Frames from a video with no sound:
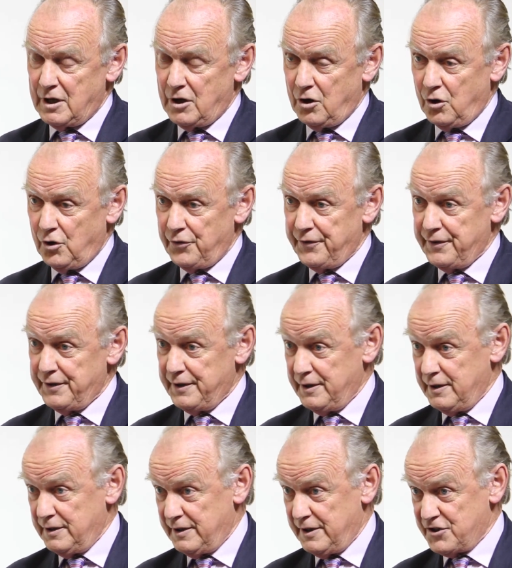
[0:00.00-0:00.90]
on
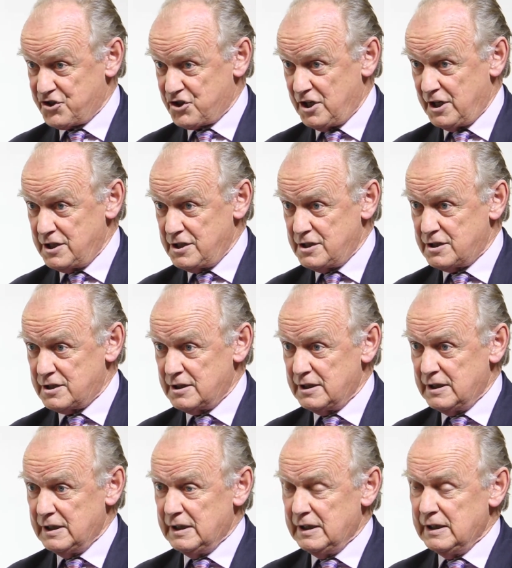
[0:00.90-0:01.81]
the site,
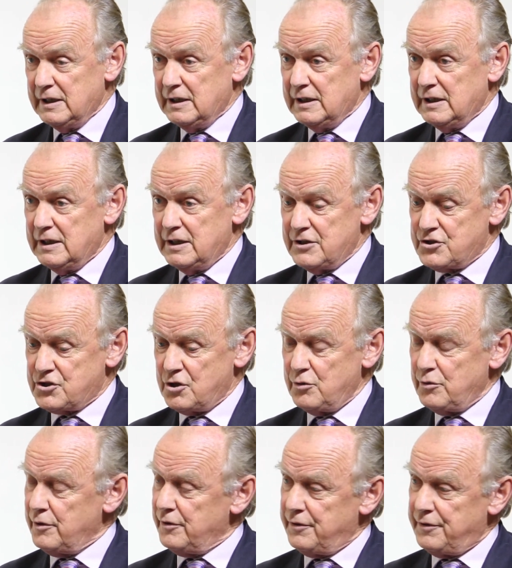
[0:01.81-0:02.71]

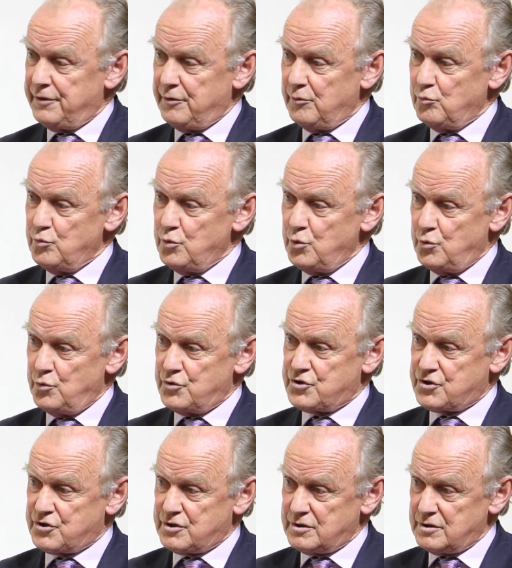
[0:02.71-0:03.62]
so that the
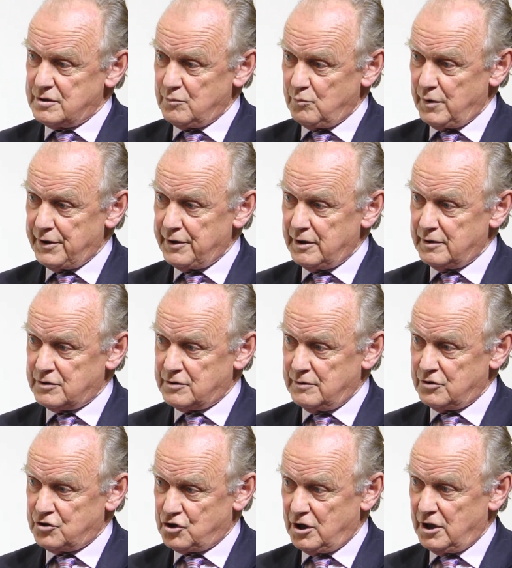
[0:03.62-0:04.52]
roots, when the
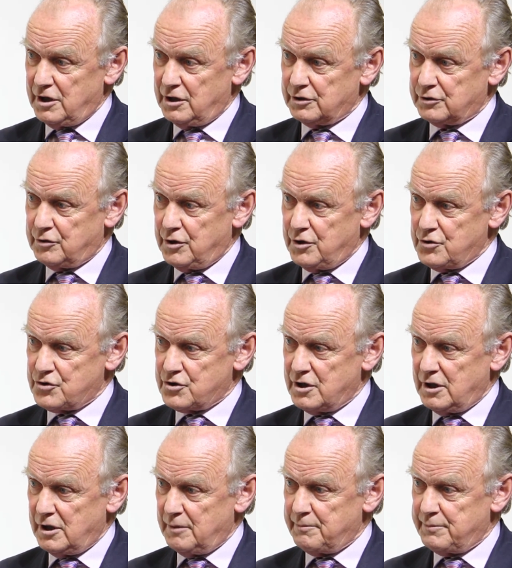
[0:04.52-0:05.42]
child grows
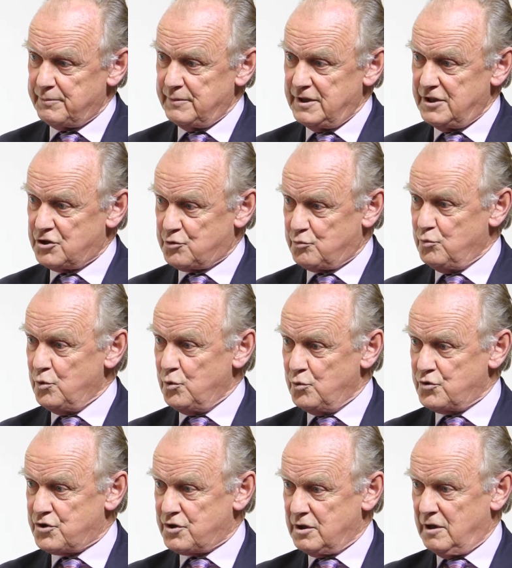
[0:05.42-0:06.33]
up, its
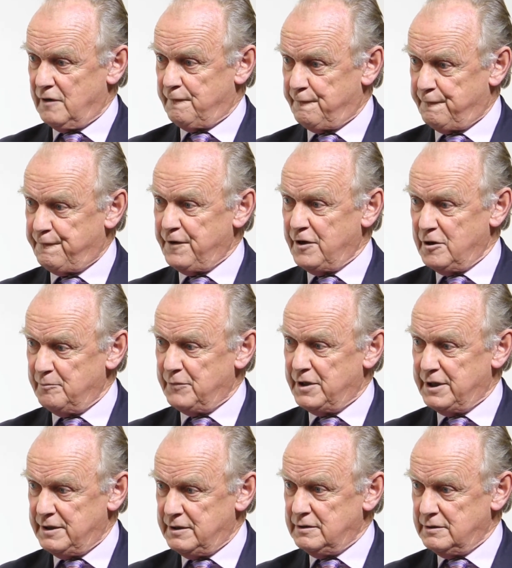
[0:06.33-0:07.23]
roots are
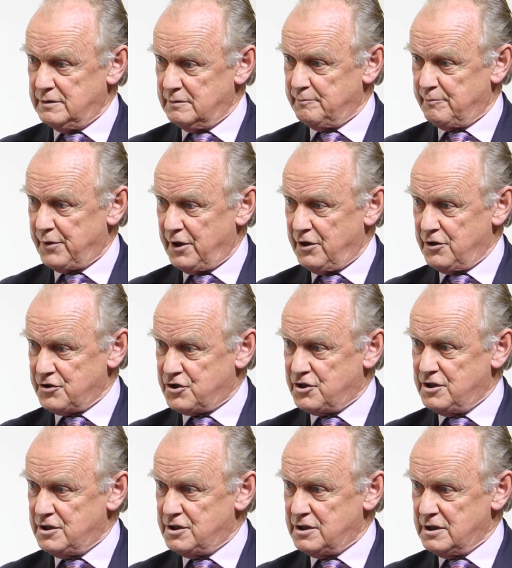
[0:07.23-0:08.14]
firmly
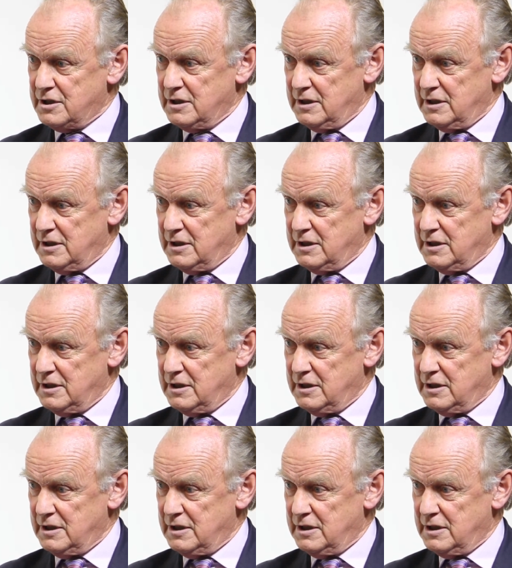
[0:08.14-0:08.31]
planted